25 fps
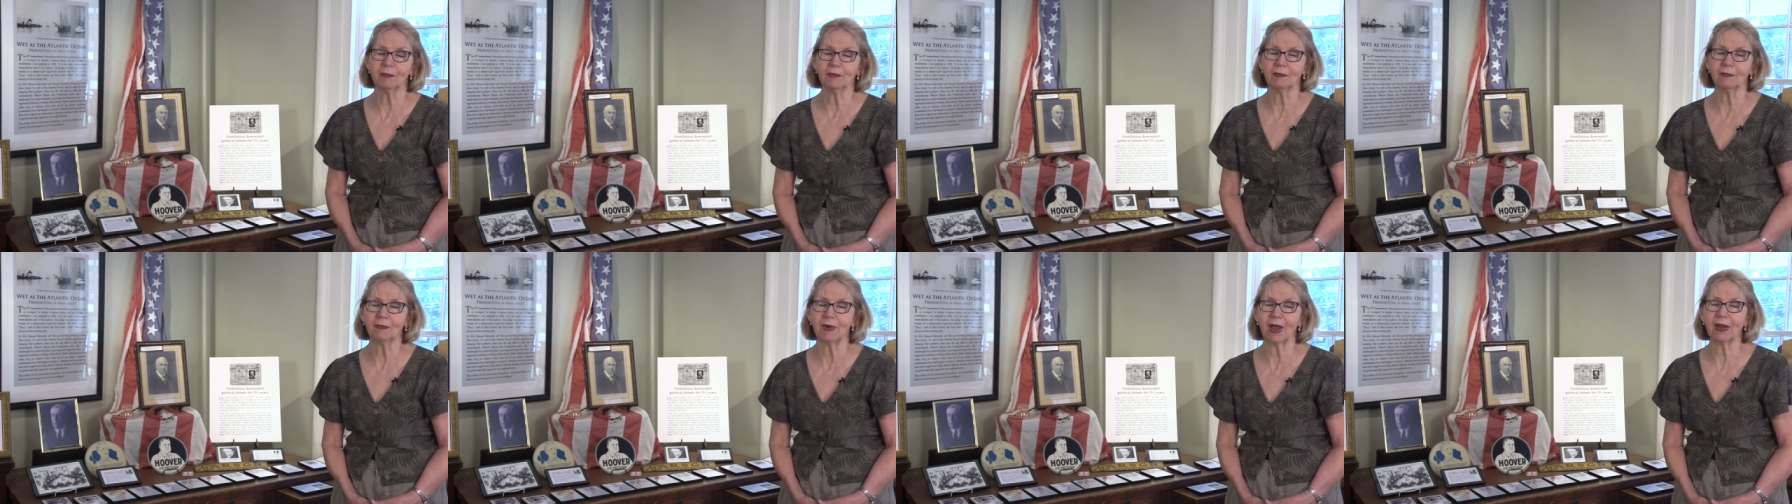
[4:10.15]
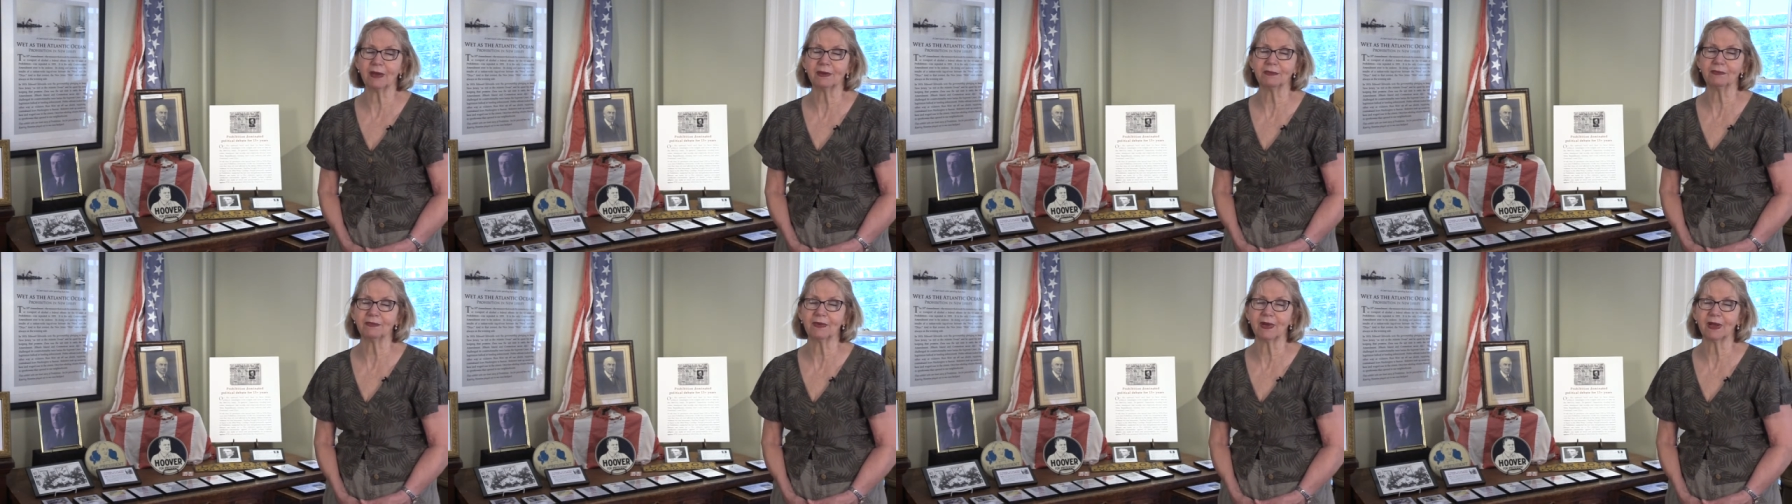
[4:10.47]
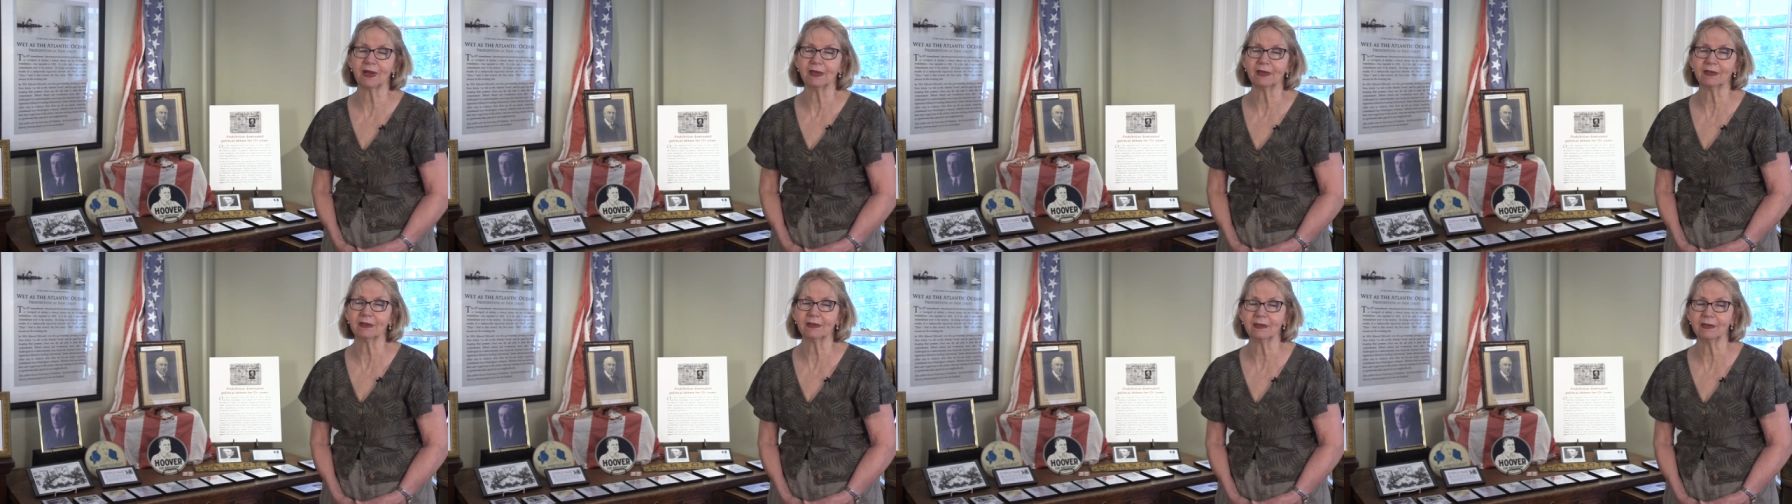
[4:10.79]

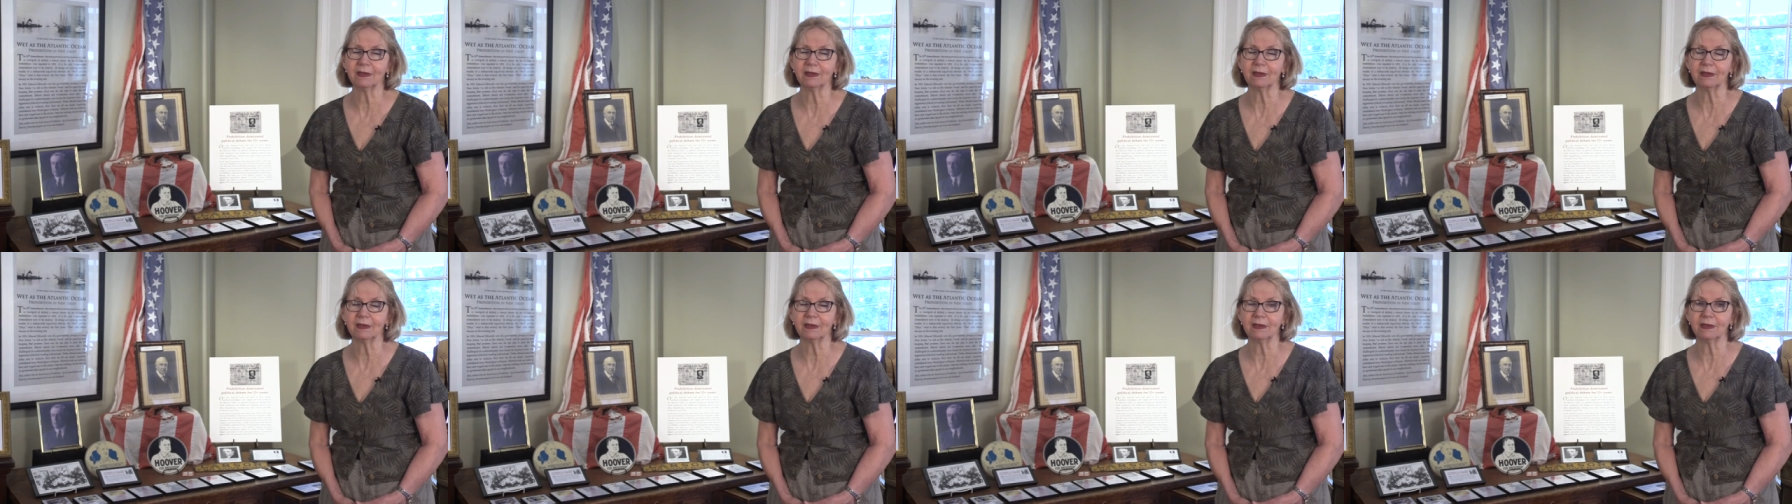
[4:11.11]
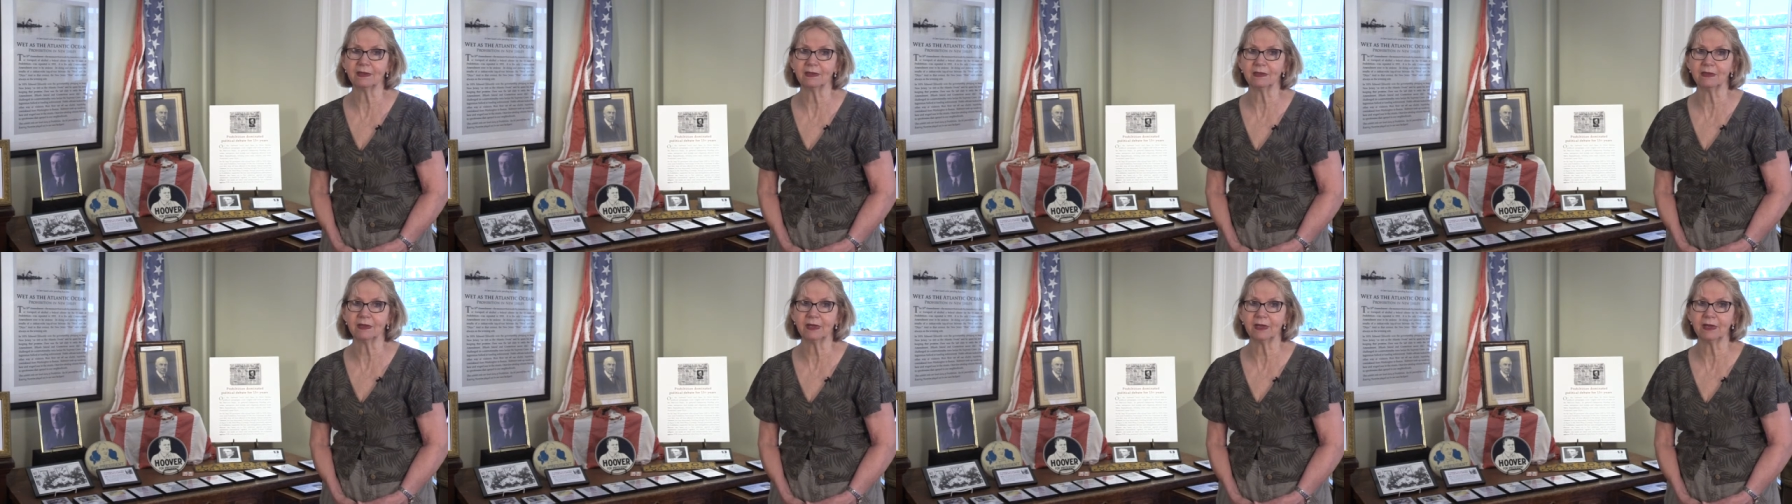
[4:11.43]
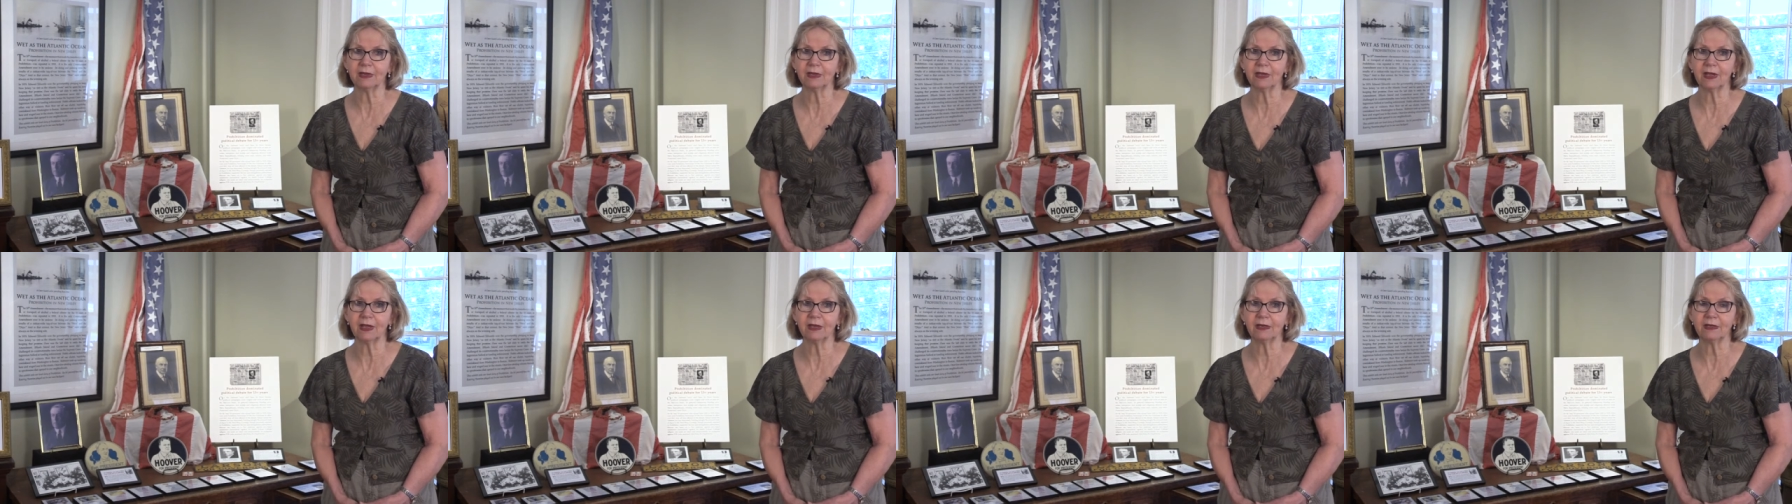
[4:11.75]
ratifying the,
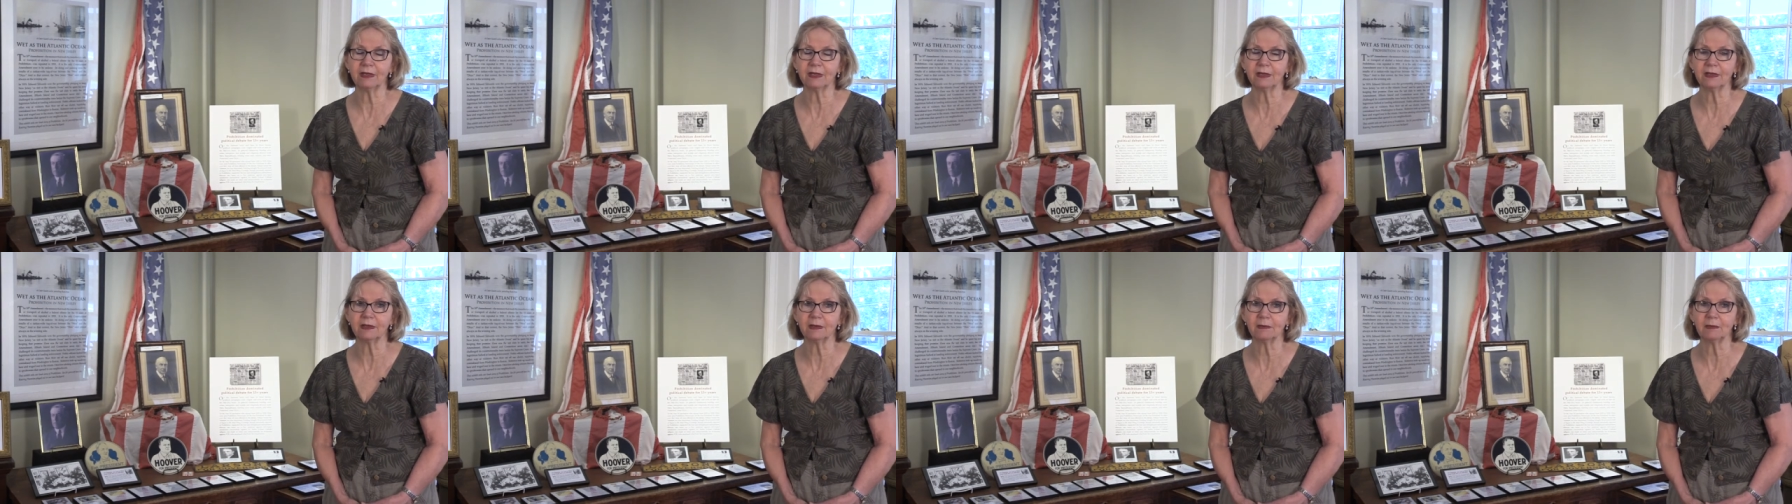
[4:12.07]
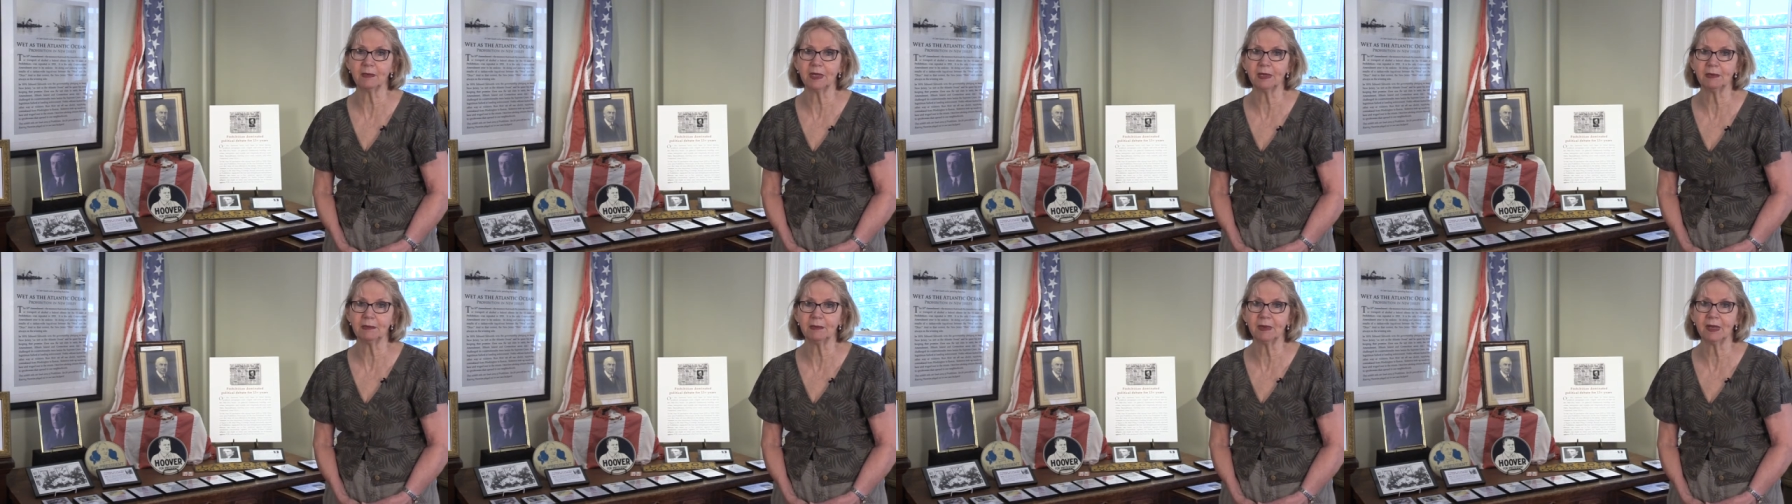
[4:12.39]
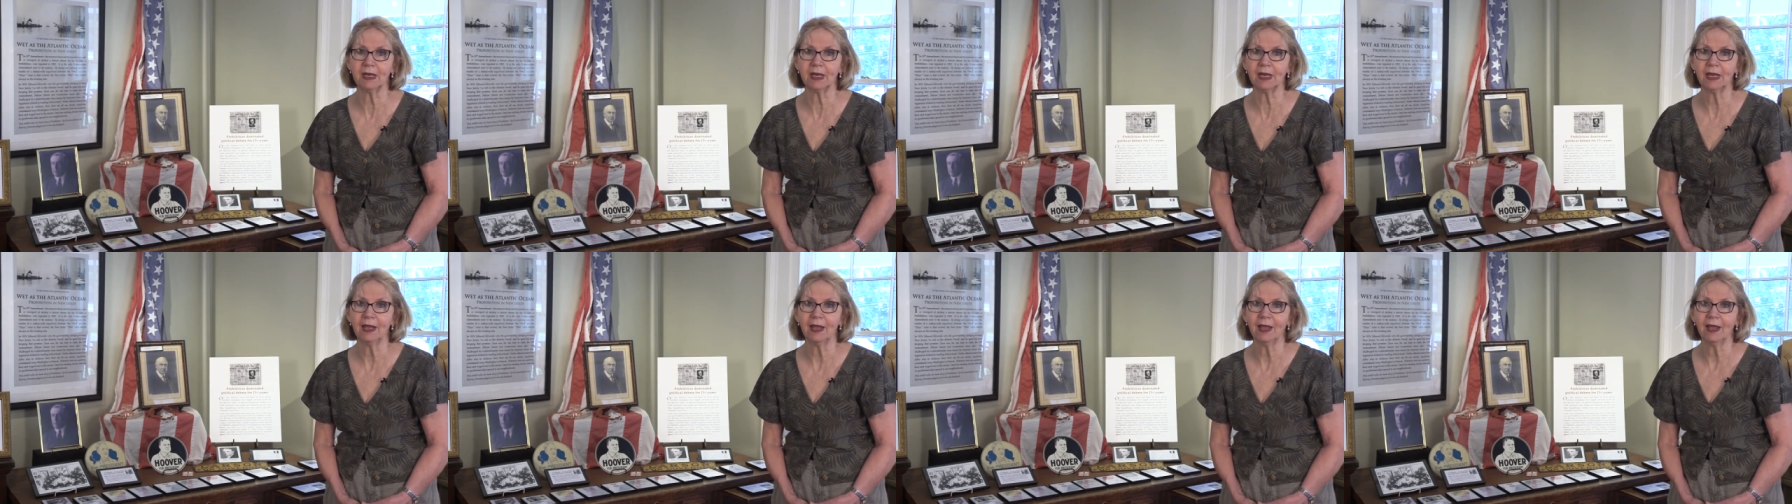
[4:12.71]
the 18th
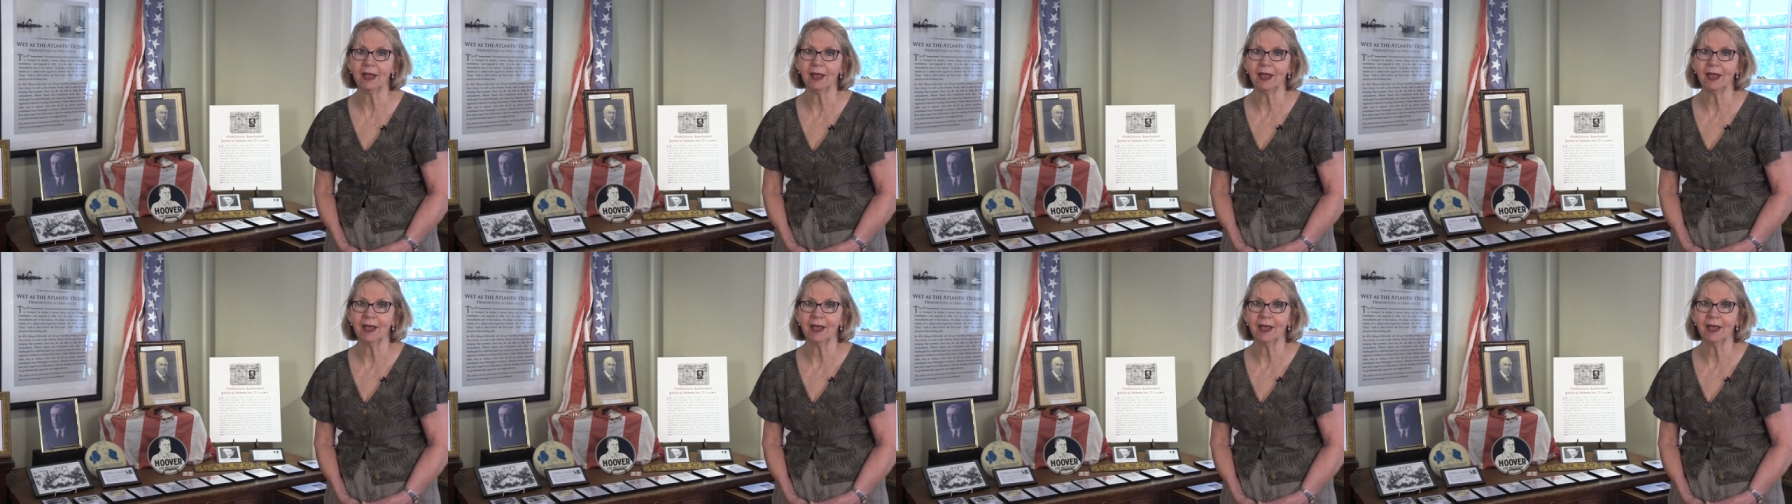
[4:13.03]
Amendment.